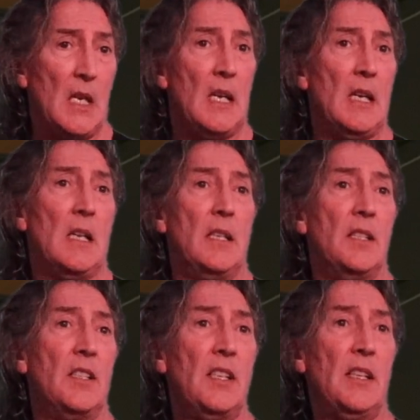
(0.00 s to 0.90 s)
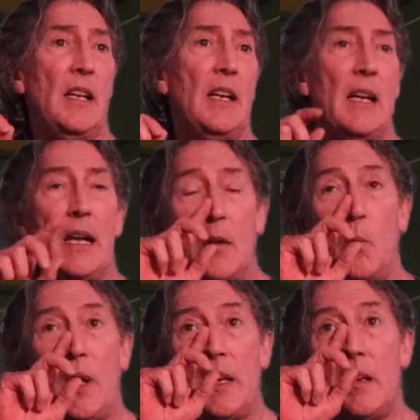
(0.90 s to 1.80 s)
And
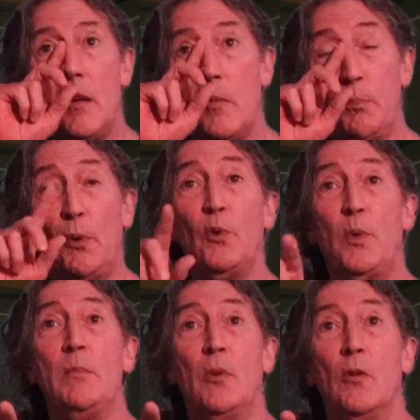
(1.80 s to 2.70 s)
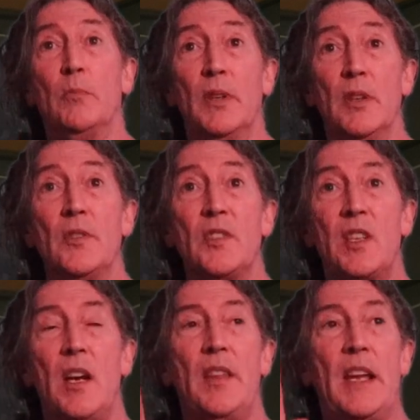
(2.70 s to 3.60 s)
when Baldwin bought
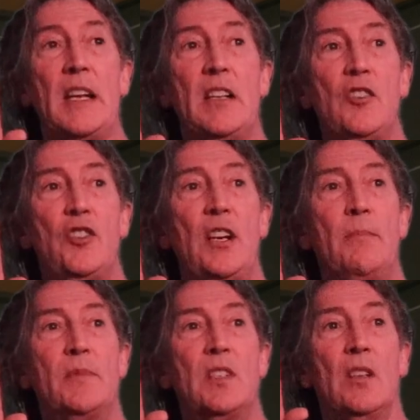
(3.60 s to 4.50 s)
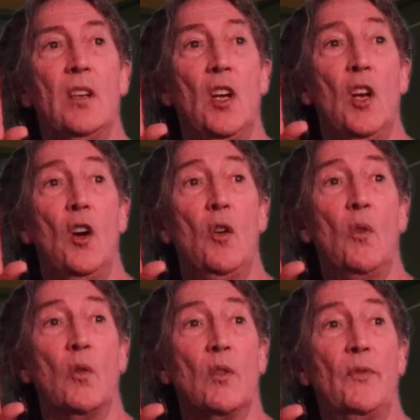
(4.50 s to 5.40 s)
Burns and they shipped
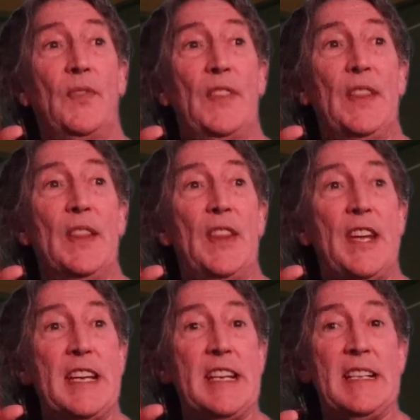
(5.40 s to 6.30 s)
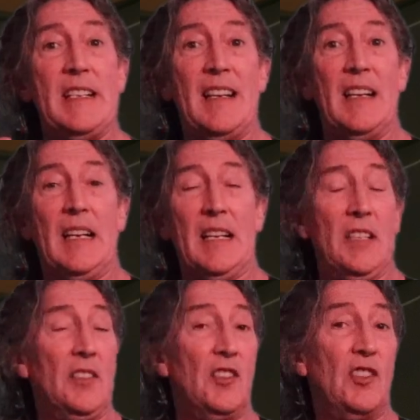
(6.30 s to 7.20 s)
all of the
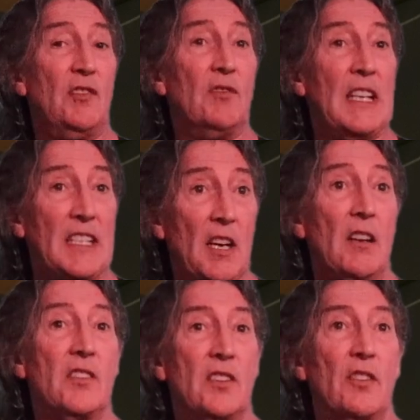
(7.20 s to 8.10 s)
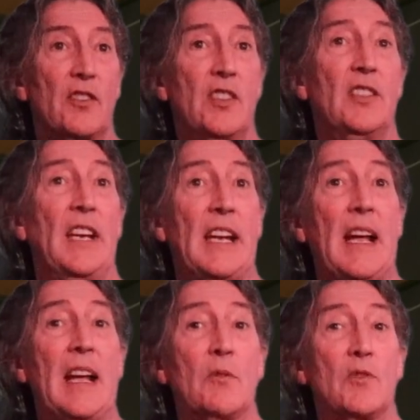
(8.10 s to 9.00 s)
guitar stock, certainly
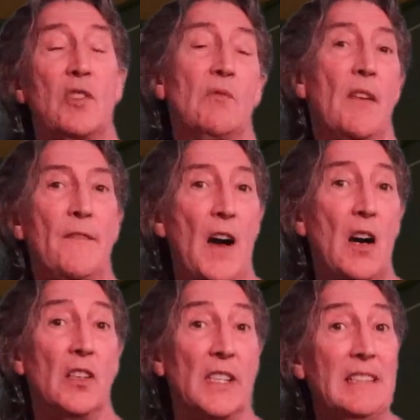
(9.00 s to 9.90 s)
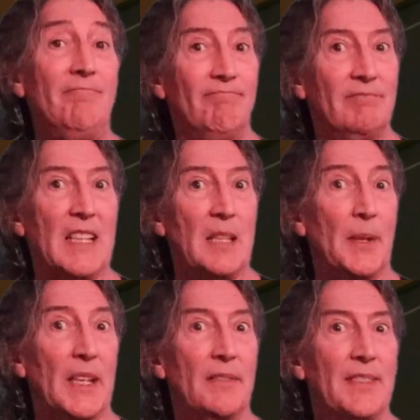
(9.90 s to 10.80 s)
out to Nevada, in the
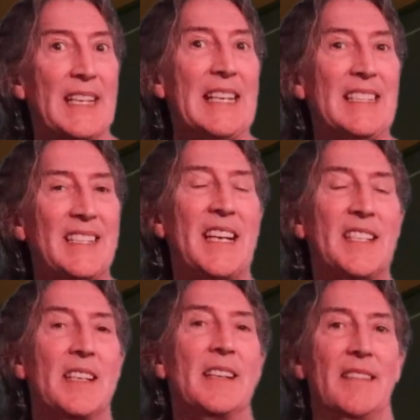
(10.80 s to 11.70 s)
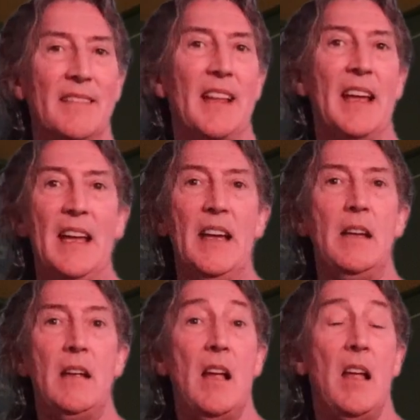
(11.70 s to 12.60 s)
middle of the desert there,
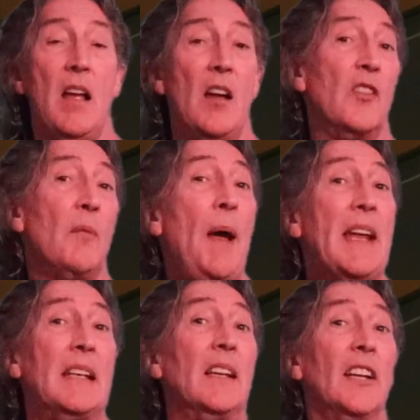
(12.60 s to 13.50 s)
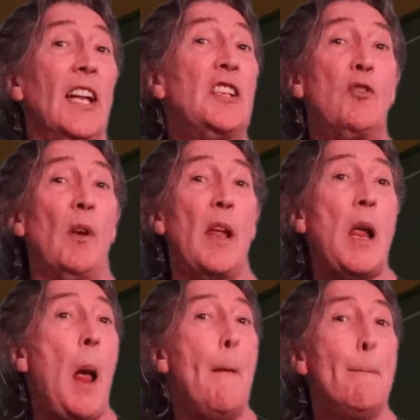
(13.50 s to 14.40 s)
the paint
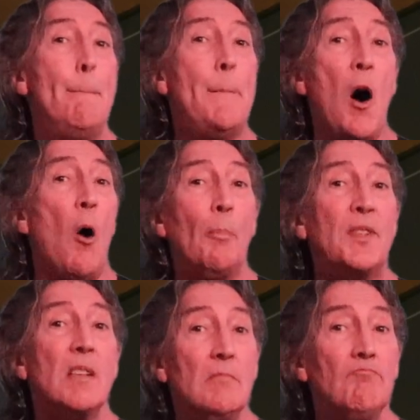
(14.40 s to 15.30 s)
literally popped